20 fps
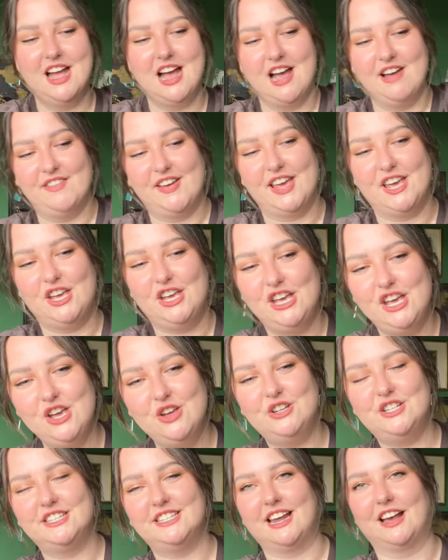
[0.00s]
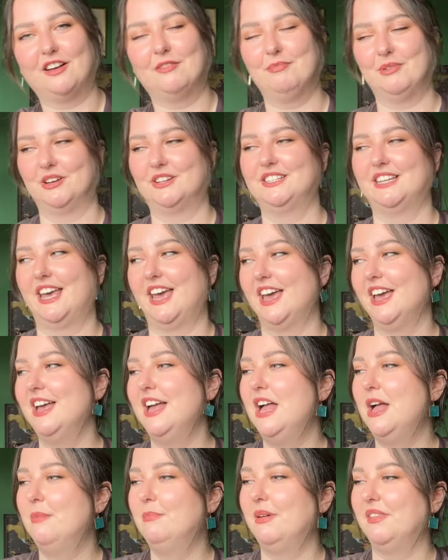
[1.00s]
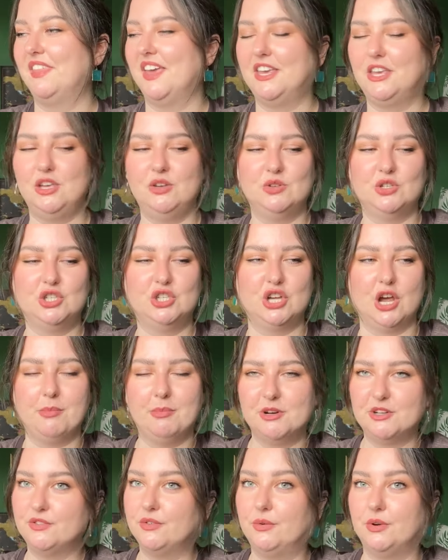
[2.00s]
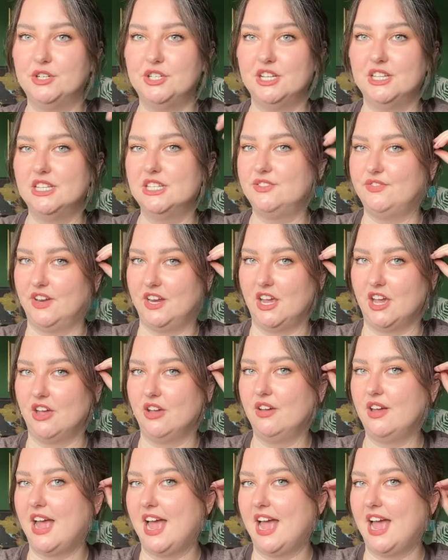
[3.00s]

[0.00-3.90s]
I have a huge stack of books here, but thank you so much for watching this video.